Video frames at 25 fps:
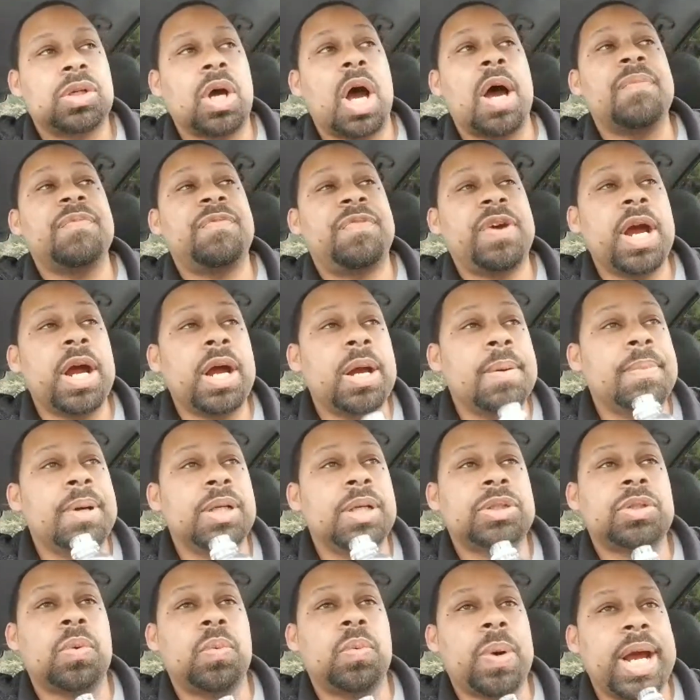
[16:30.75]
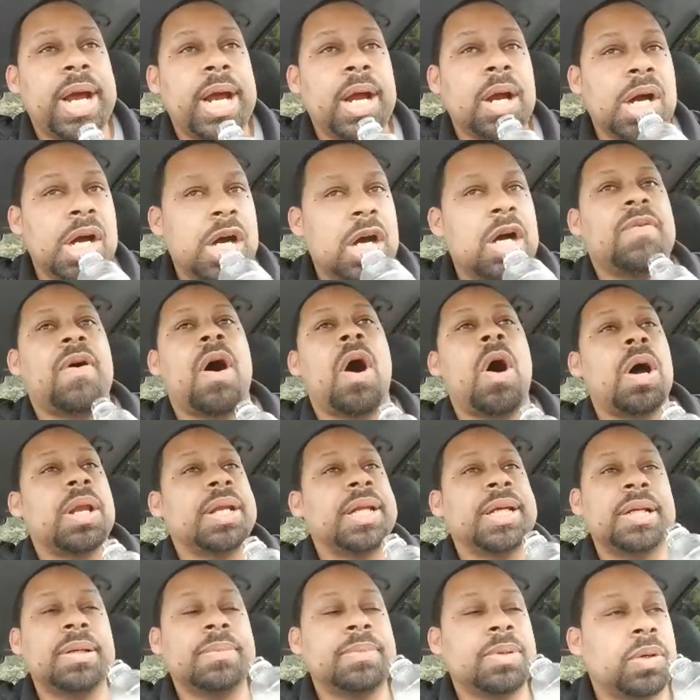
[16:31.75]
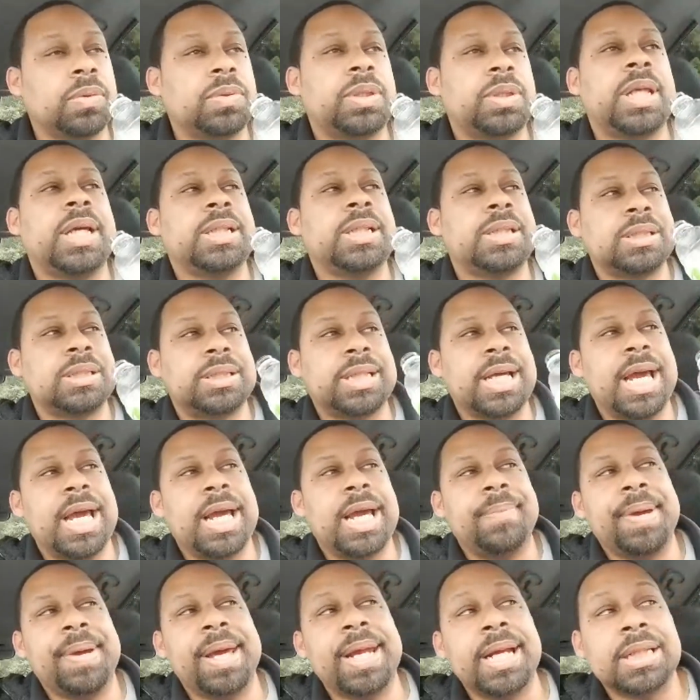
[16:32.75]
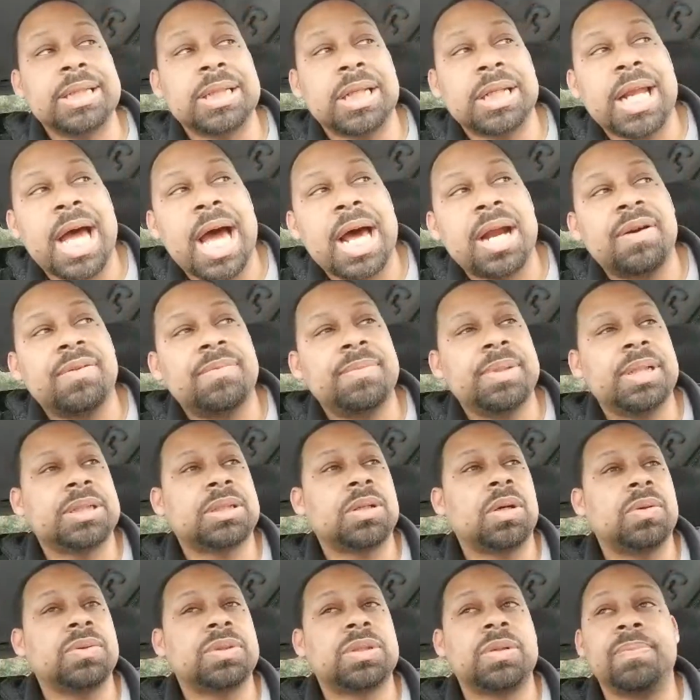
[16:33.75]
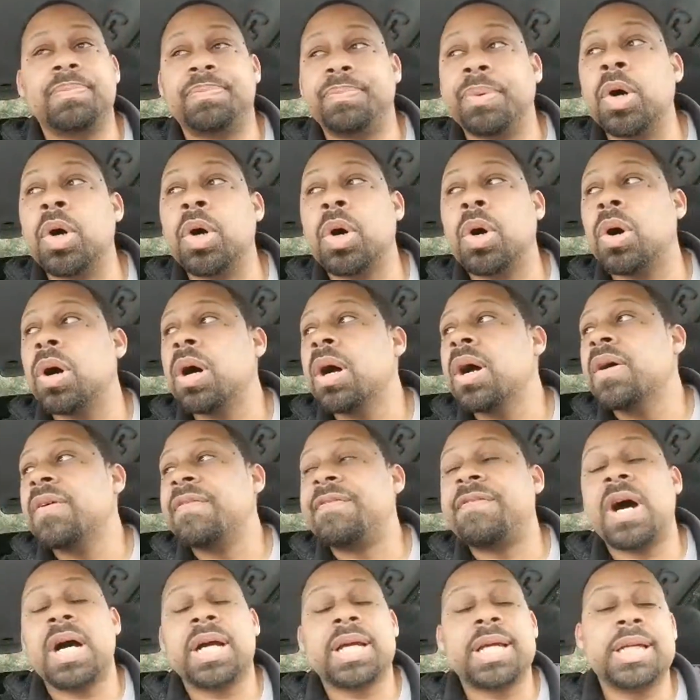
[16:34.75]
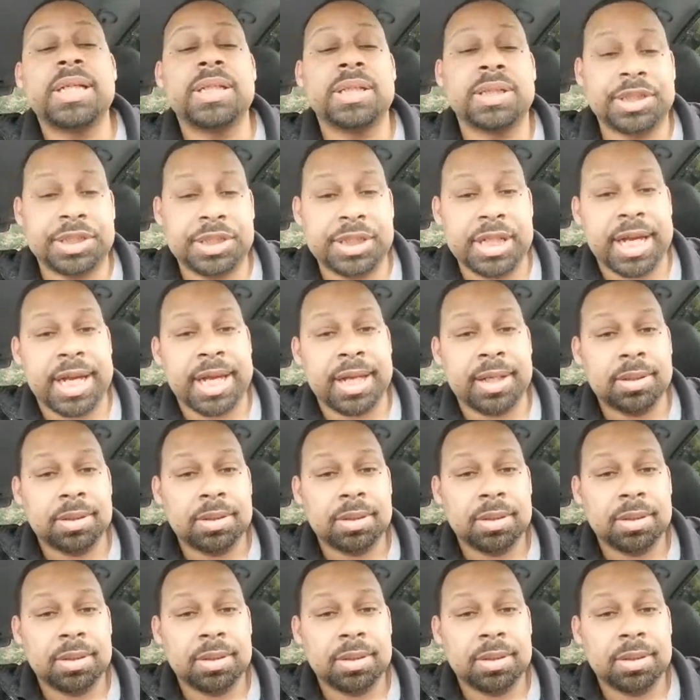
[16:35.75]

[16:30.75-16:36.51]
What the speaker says: So I'm very much aware of all of them don't think the same, and there's a lot of them that's on some bull fucking shit.